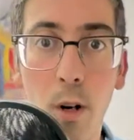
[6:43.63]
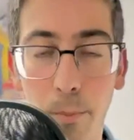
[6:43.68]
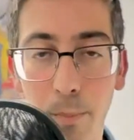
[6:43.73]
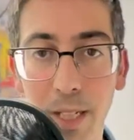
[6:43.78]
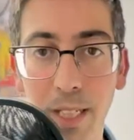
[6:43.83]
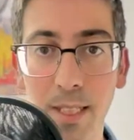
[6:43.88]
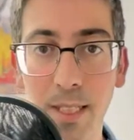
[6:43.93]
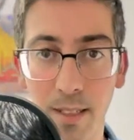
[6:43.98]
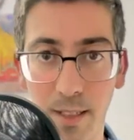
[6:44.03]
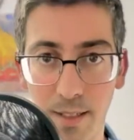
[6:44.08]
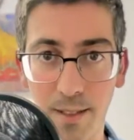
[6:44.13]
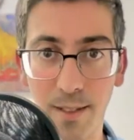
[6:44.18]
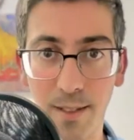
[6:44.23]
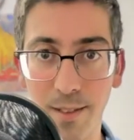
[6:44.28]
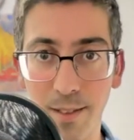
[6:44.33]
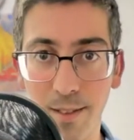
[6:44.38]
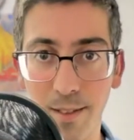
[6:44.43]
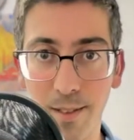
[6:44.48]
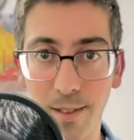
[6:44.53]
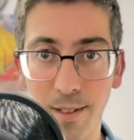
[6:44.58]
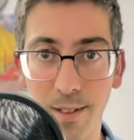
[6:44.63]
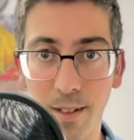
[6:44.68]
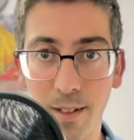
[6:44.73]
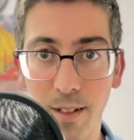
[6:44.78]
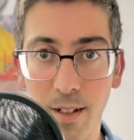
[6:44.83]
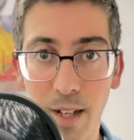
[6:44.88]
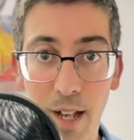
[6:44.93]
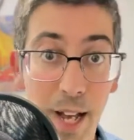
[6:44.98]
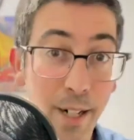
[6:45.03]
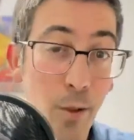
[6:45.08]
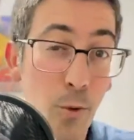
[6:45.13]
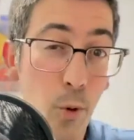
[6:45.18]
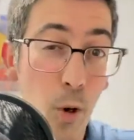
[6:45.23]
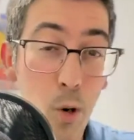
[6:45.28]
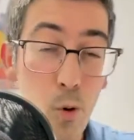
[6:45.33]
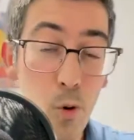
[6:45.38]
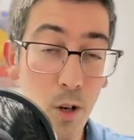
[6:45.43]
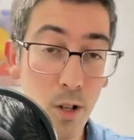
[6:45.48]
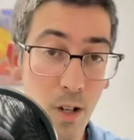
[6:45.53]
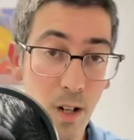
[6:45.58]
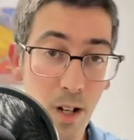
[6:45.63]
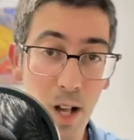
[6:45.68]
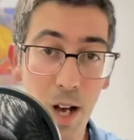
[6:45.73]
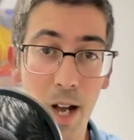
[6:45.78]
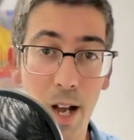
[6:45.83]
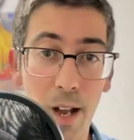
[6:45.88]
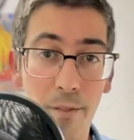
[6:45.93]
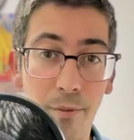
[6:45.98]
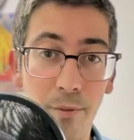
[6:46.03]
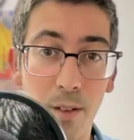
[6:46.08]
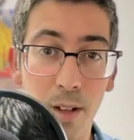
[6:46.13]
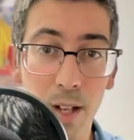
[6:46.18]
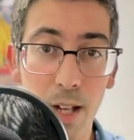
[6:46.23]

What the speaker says: business and grow our life.